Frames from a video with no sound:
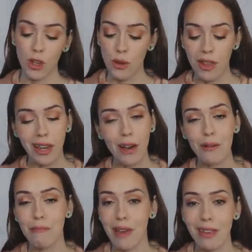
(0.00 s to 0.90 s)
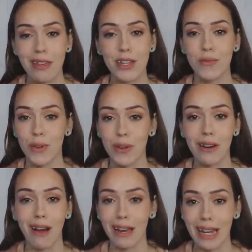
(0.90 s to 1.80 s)
You think I would make this food
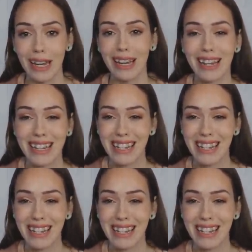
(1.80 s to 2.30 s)
and not eat it?